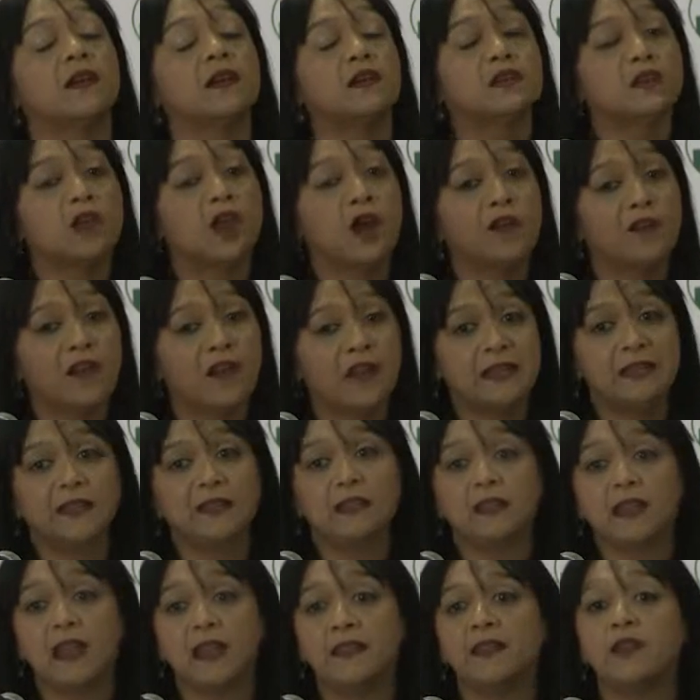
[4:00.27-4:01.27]
our staff
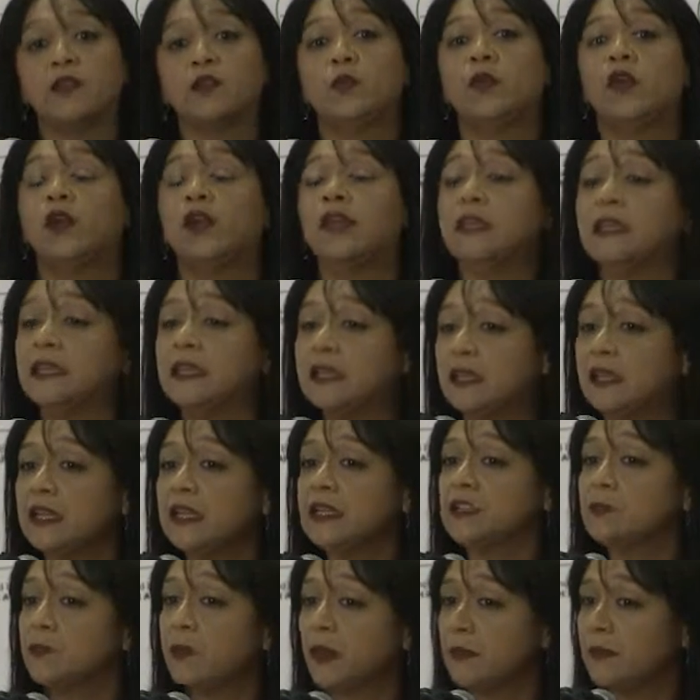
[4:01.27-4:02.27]
understand that we are here
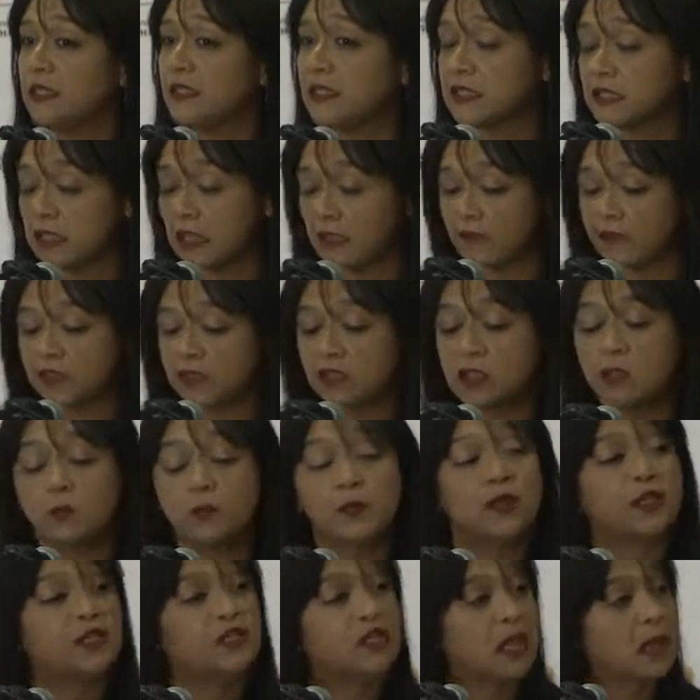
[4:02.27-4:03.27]
as public servants to
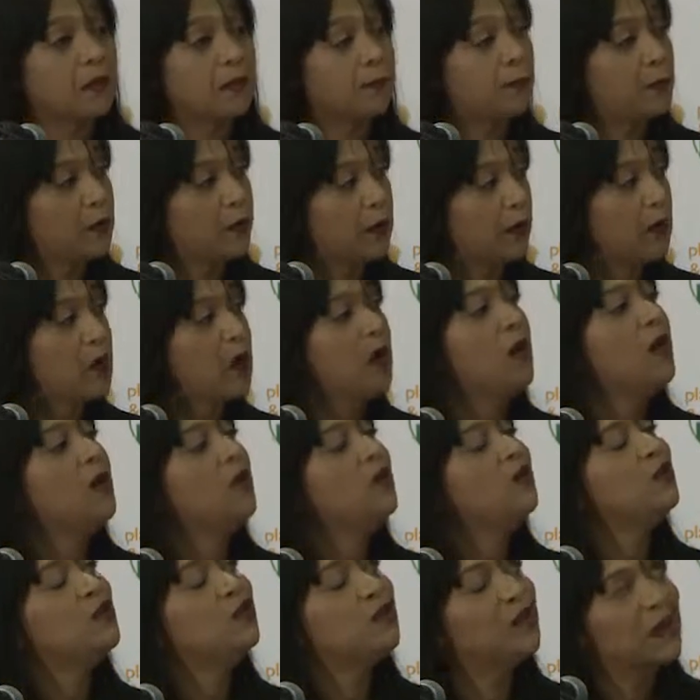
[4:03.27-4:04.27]
project,
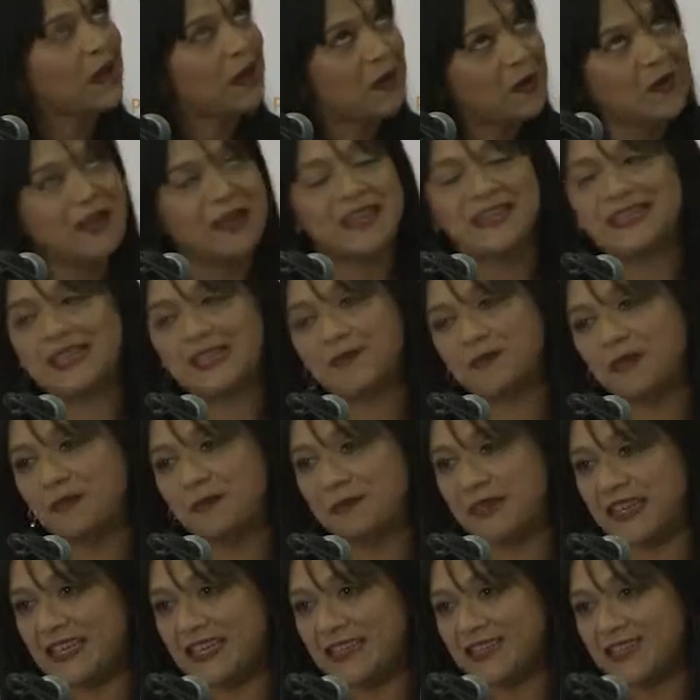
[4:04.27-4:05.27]
to grow
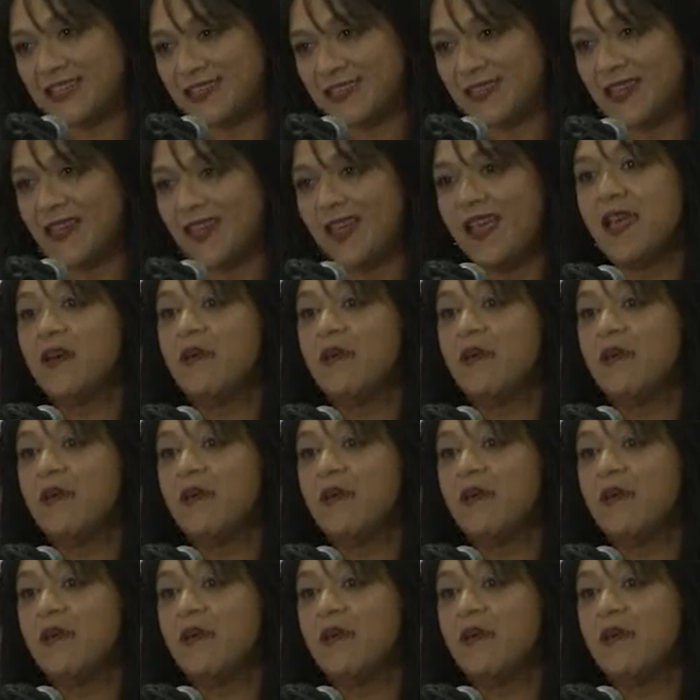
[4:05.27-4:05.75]
SMMEs,